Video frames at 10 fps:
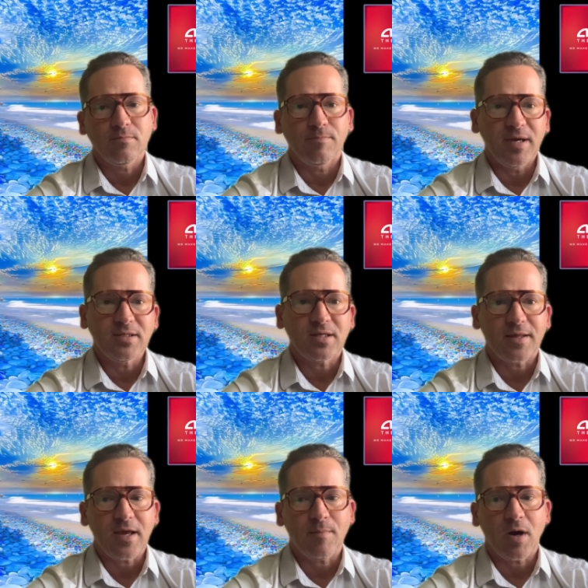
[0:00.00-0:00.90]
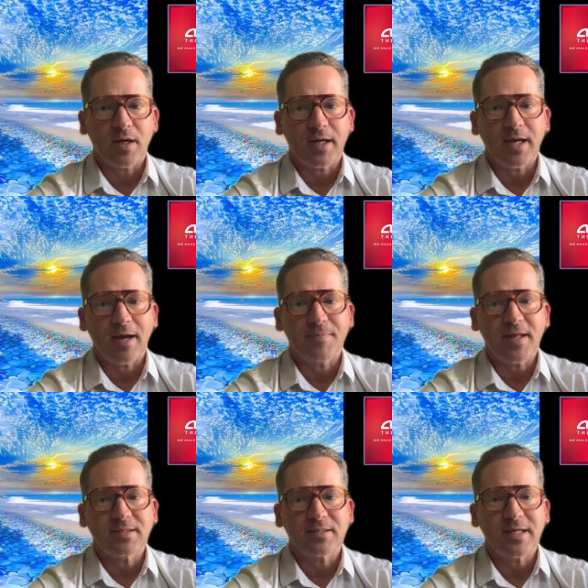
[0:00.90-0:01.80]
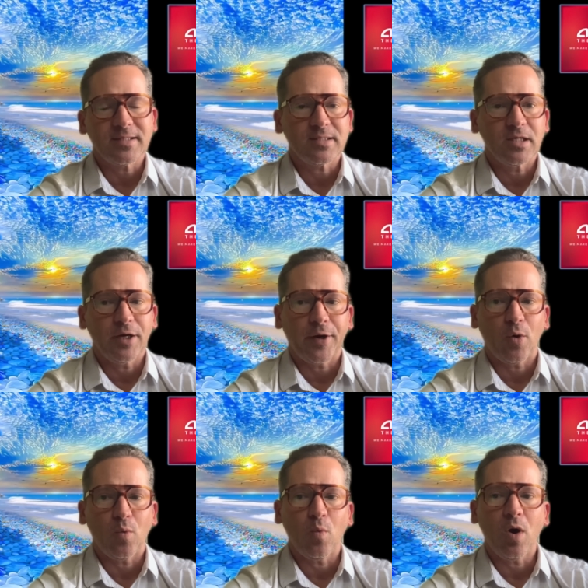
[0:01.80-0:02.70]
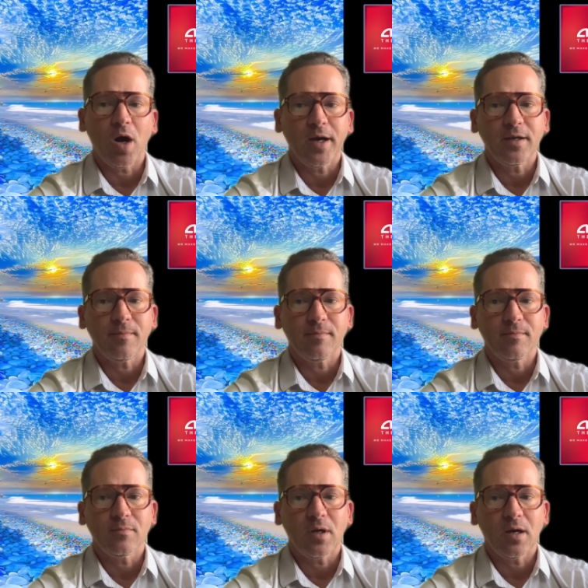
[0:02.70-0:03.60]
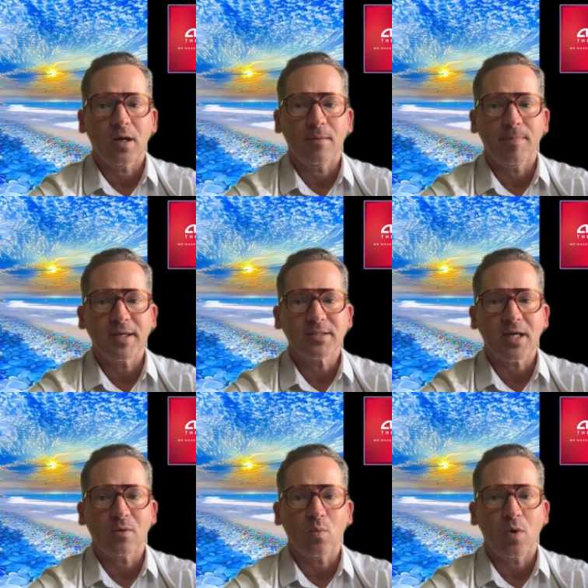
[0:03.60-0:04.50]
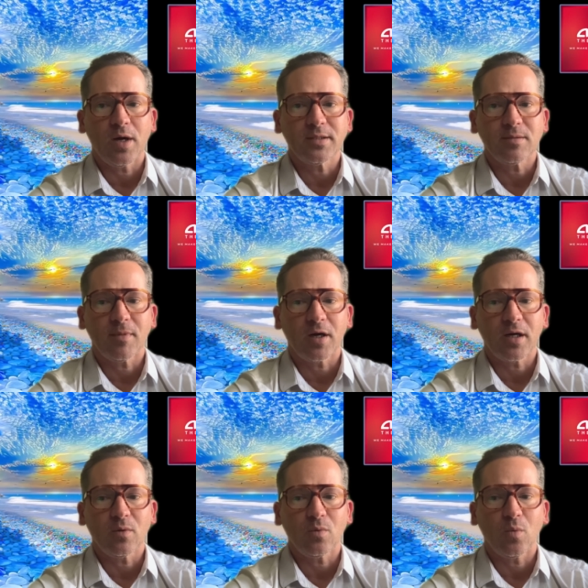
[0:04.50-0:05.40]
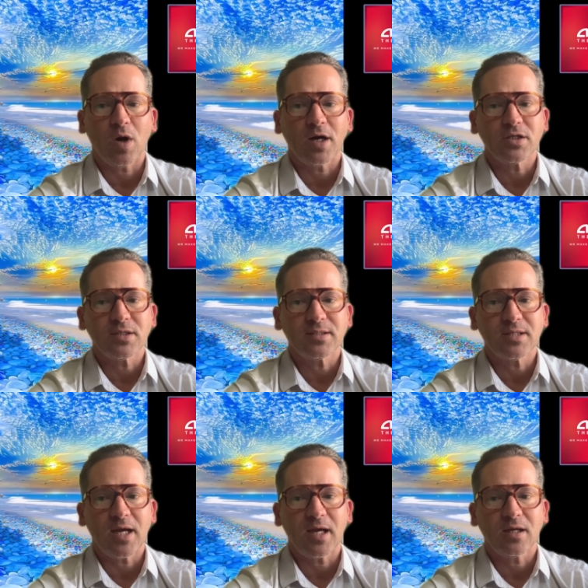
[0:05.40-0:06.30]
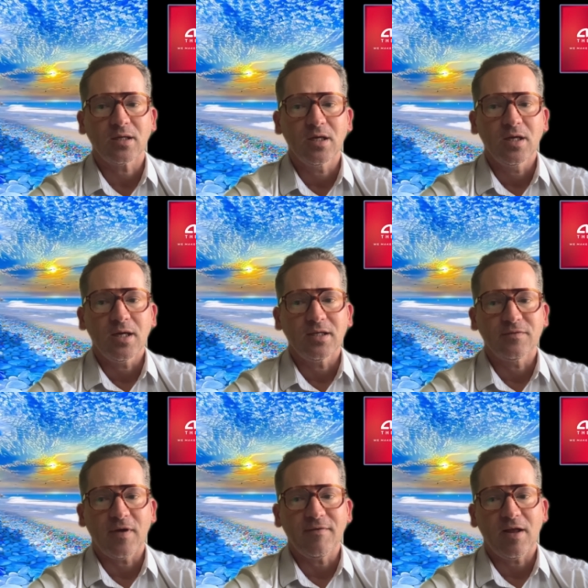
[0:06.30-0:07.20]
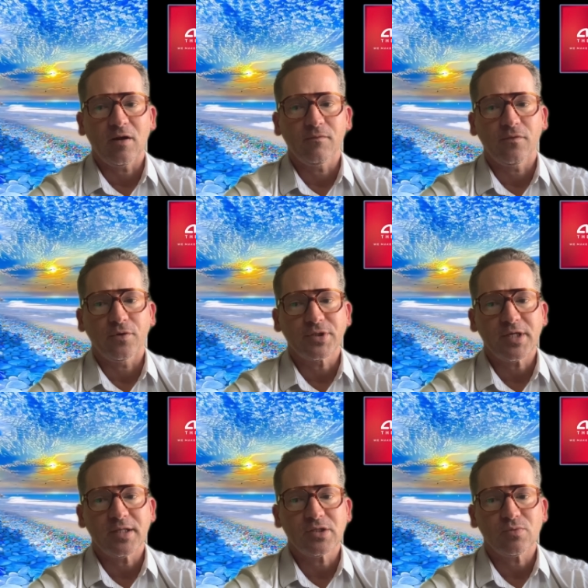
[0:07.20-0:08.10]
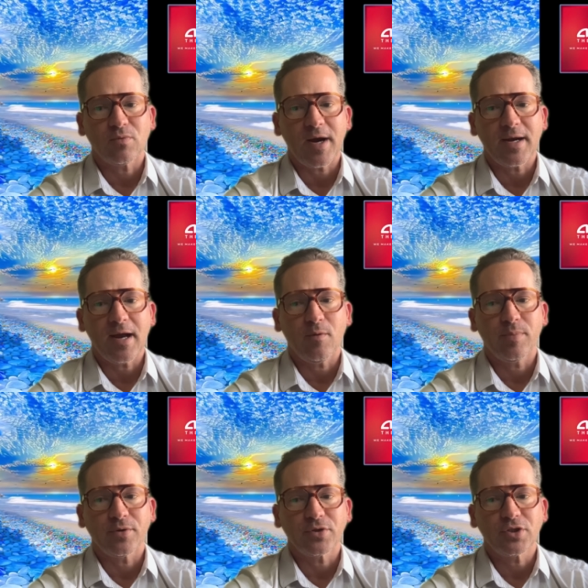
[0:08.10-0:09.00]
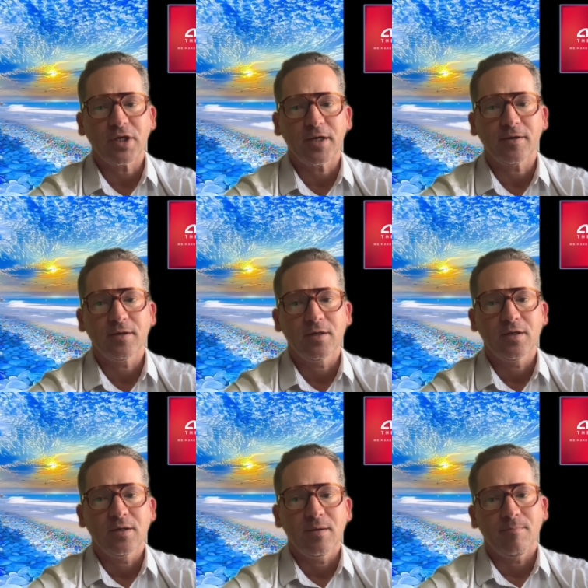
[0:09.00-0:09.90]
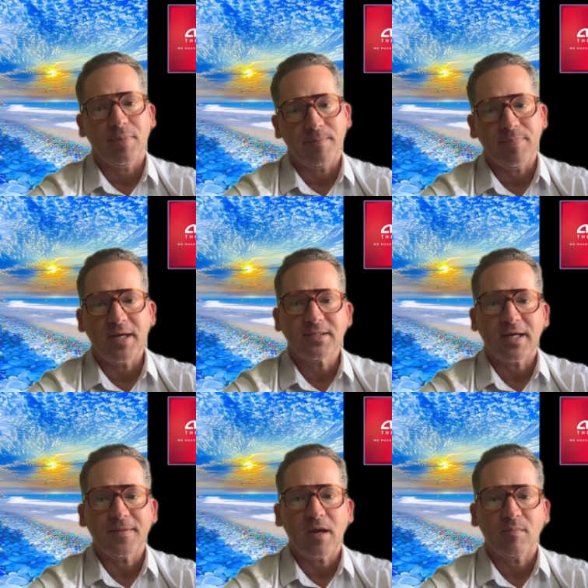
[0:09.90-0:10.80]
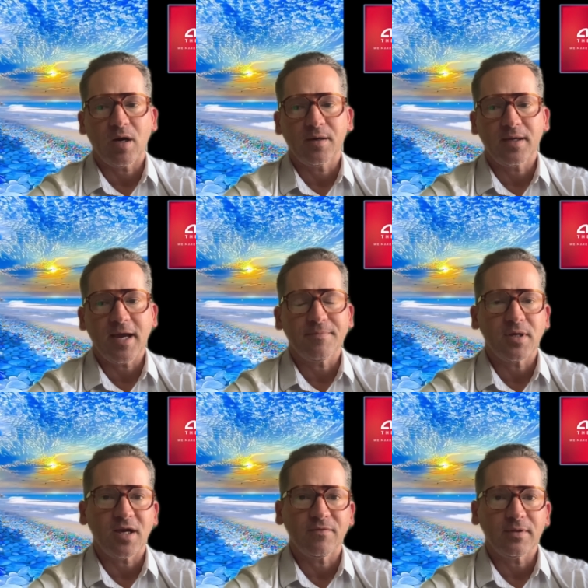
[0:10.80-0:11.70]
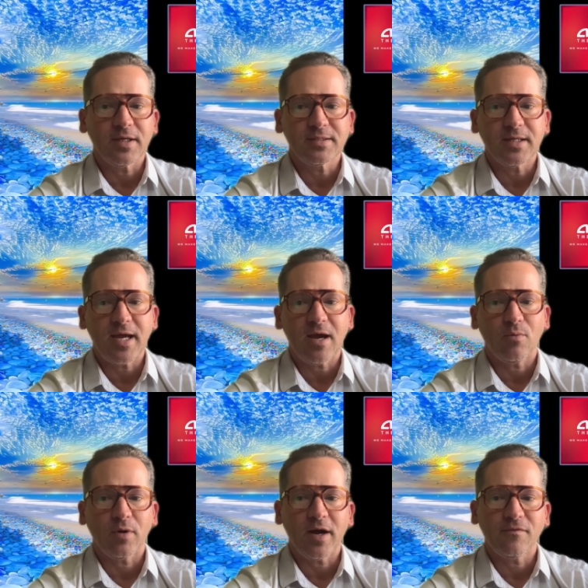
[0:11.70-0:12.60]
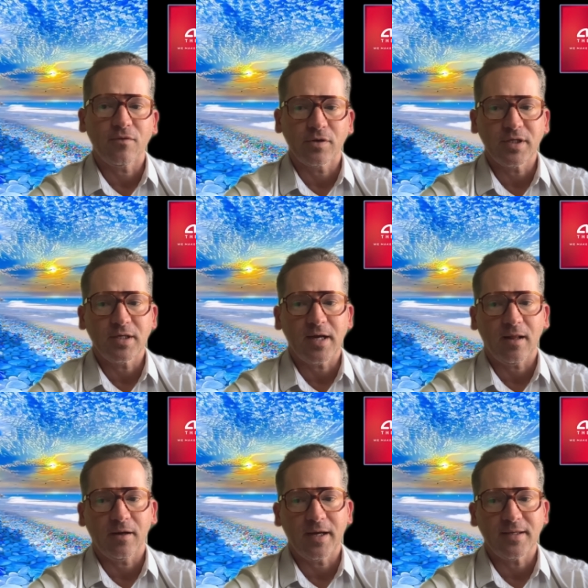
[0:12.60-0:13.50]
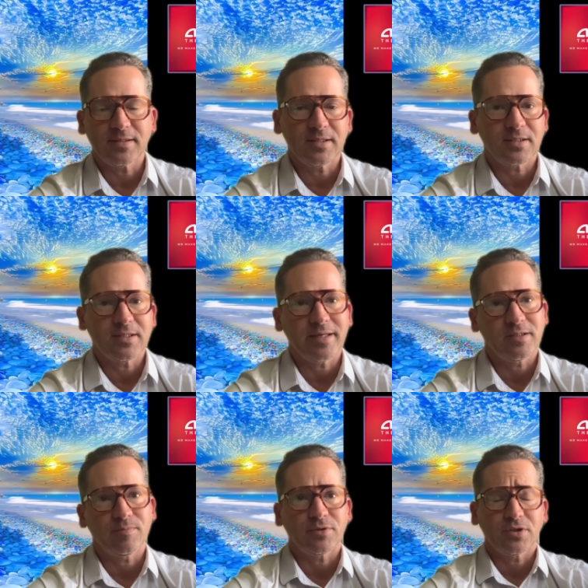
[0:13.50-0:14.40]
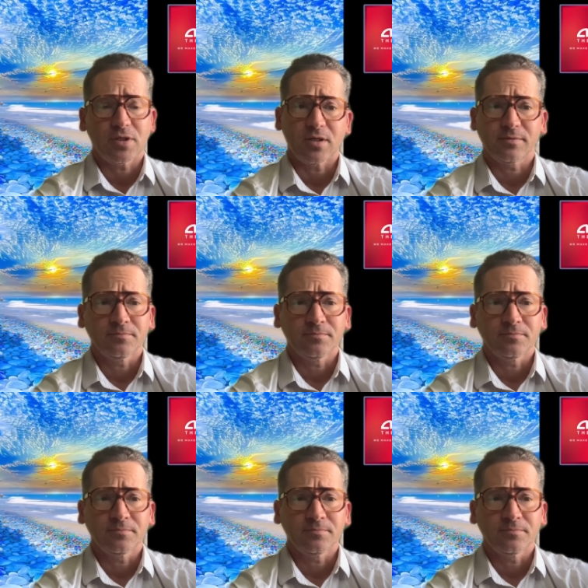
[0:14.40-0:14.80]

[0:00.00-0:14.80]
based on that market cap. That's that's scenario 1 um, based on what Market Watch is saying. It's $5.04 right now per share, but based on that market cap they have it listed at, we're at $14.06 per share.